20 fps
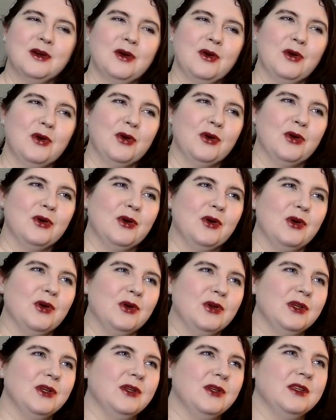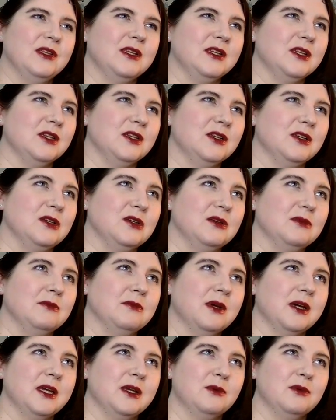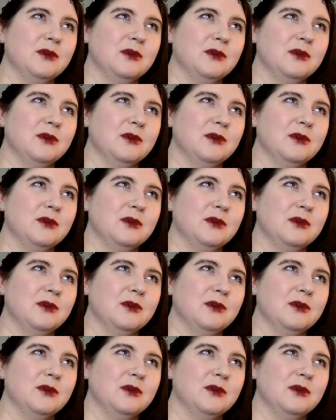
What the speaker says: Or you might